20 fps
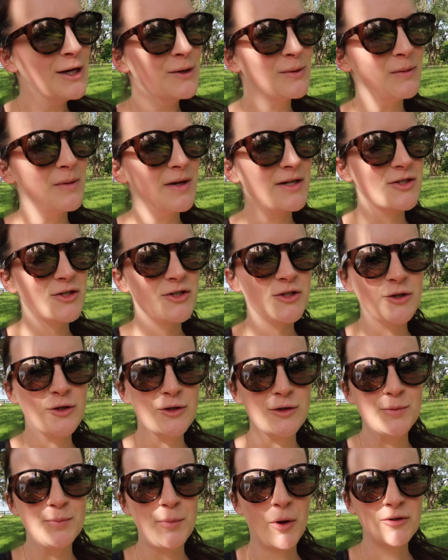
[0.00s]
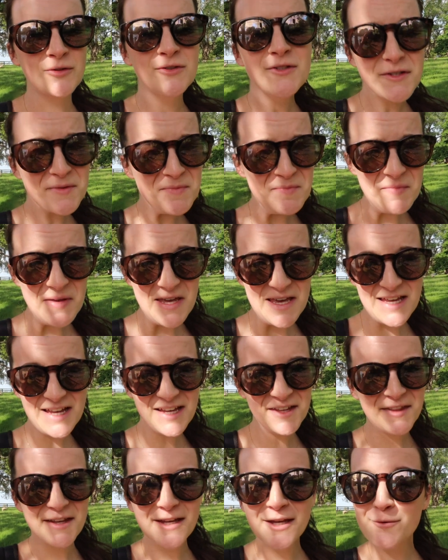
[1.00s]
We went to Ponsonby,
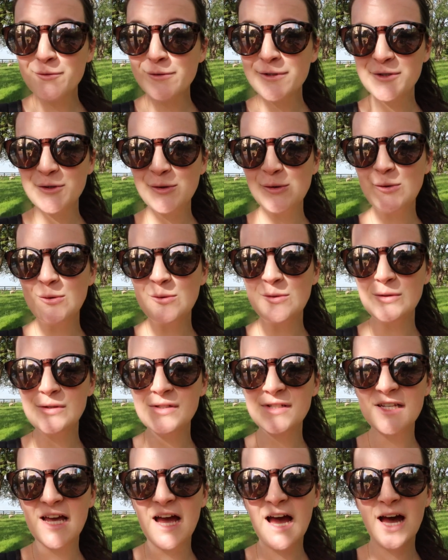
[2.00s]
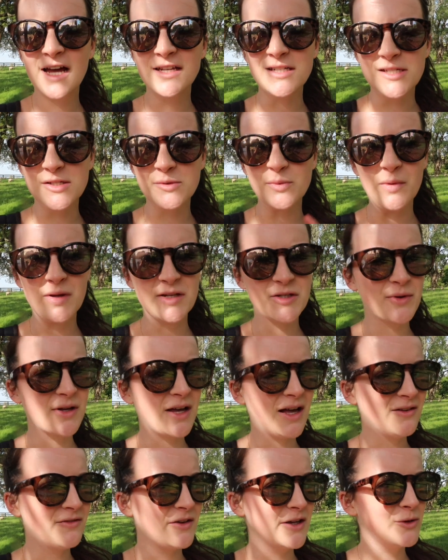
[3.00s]
I think it was called, and we went to a
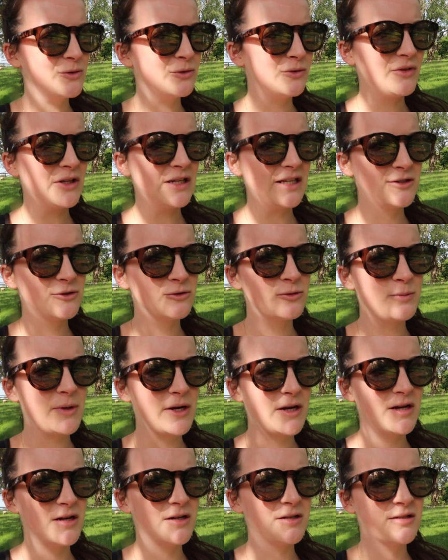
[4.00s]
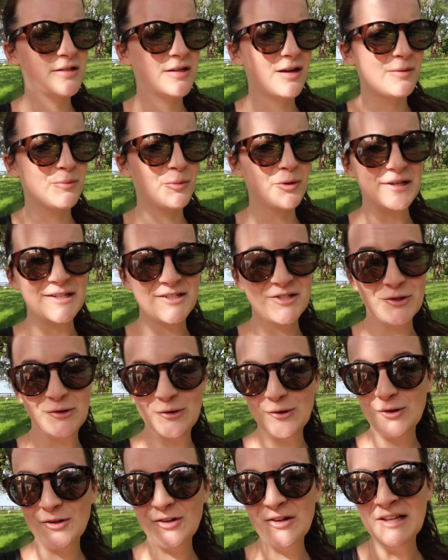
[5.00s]
cafe called The Little Bird, I'm pretty
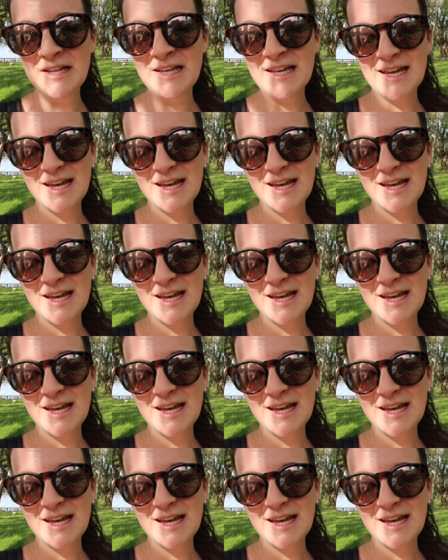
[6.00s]
sure.